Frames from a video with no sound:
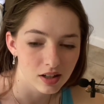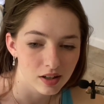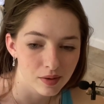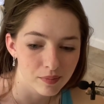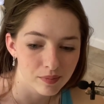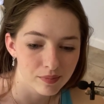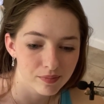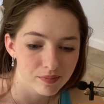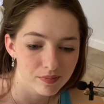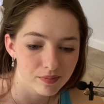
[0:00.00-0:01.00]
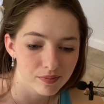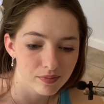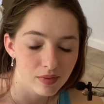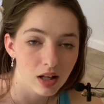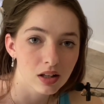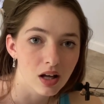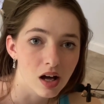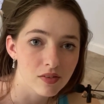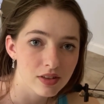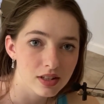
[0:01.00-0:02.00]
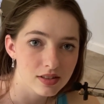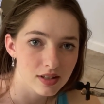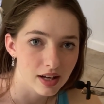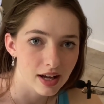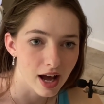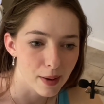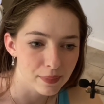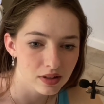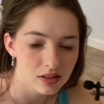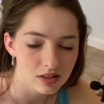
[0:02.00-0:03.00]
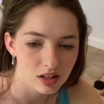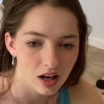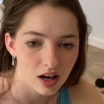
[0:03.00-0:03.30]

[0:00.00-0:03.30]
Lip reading: a lot of things had happened.